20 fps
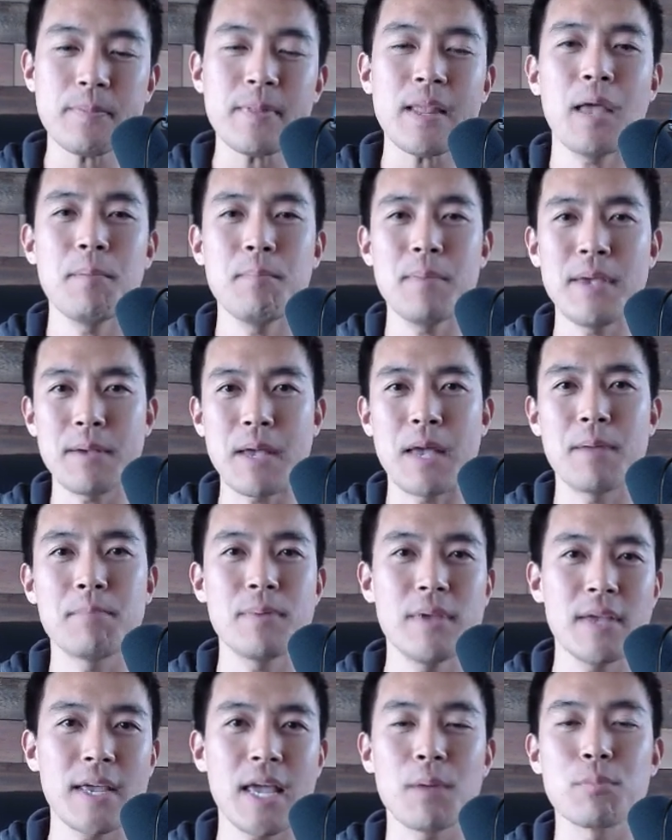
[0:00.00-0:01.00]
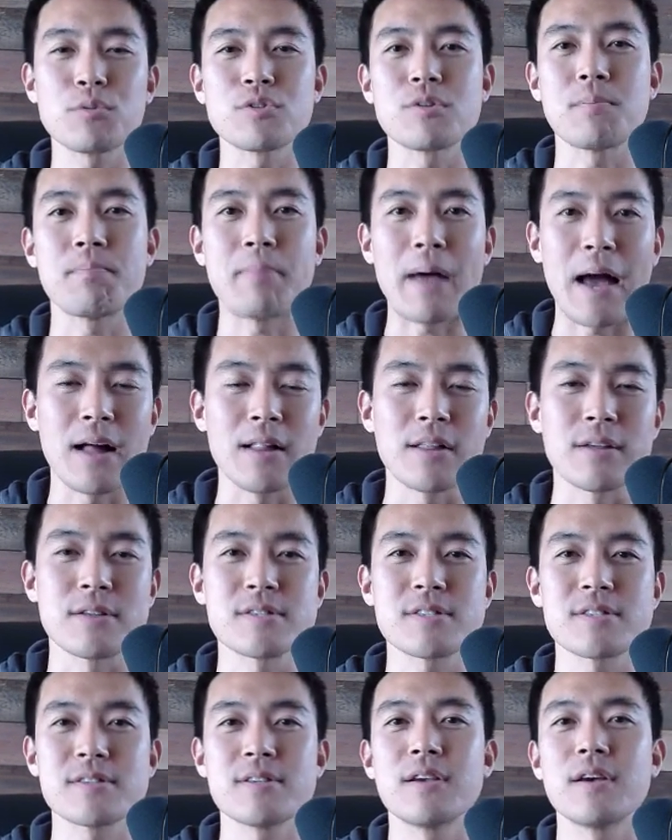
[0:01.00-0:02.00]
and being able to
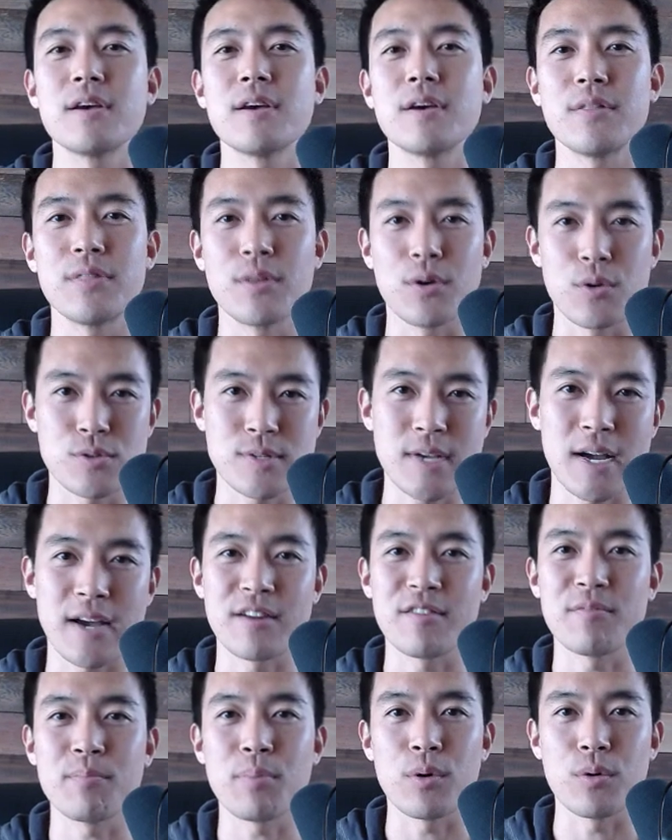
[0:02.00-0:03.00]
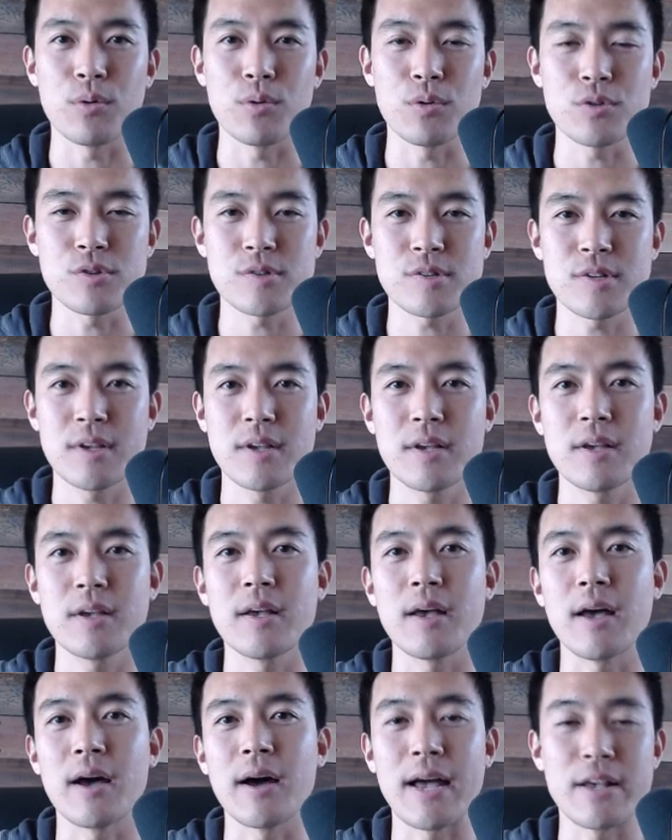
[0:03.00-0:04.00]
balance those kind of poles
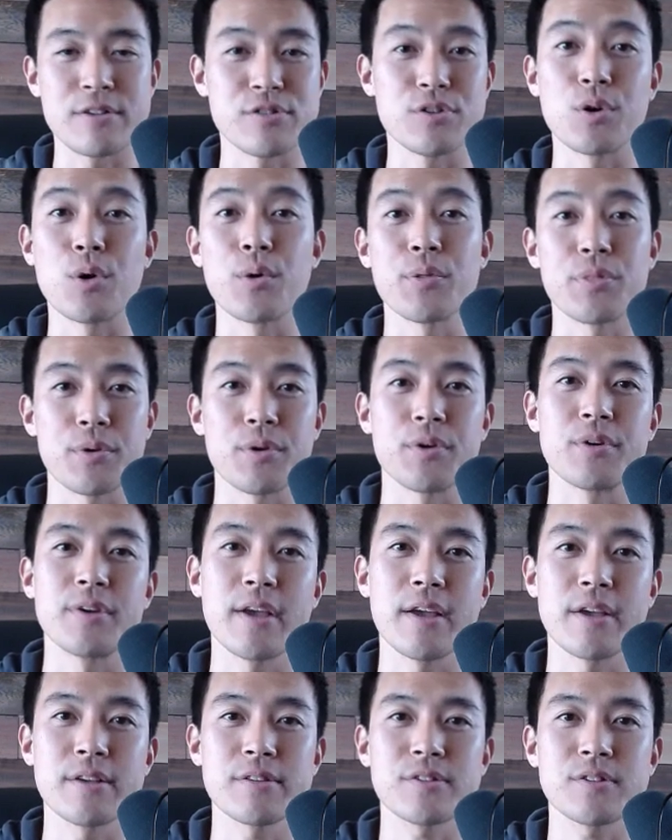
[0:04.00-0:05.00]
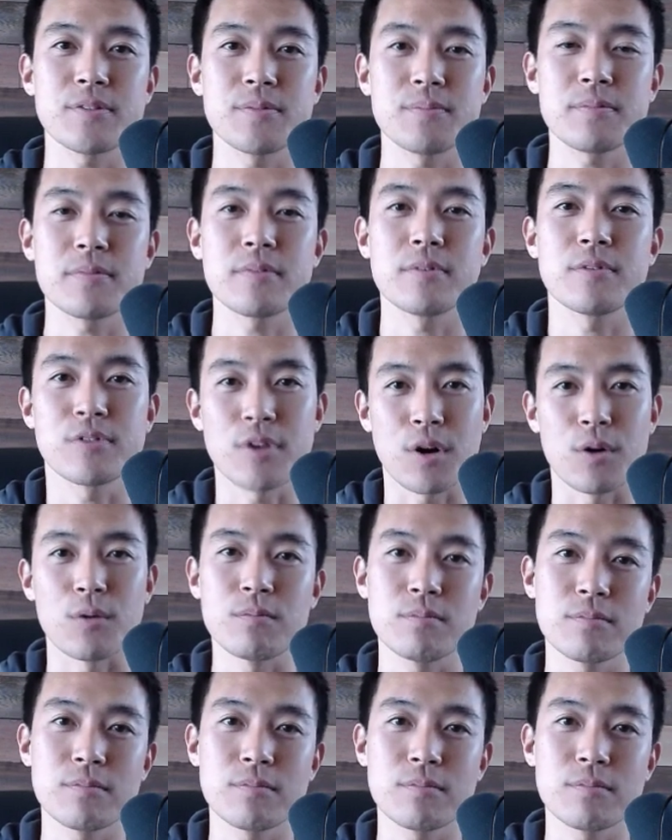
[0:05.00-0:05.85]
as you go through your days. So